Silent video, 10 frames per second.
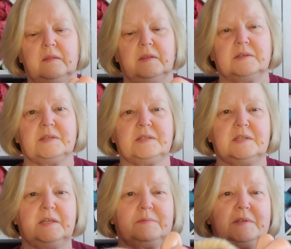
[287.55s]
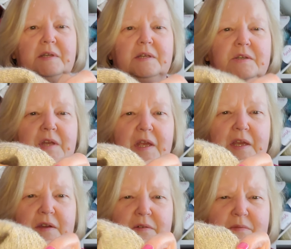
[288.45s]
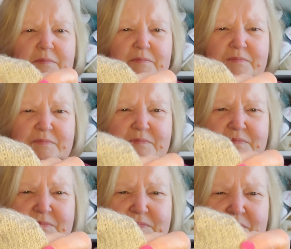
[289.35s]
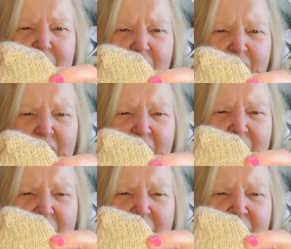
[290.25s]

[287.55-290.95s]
There's a slip stitch heel there